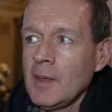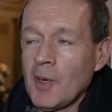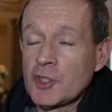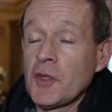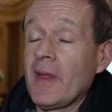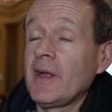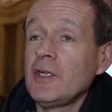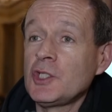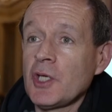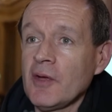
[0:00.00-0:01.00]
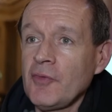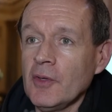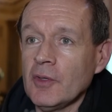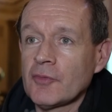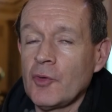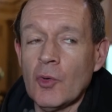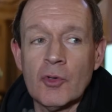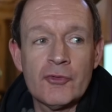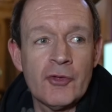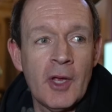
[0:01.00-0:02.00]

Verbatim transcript: much of that in Sheffield, of course.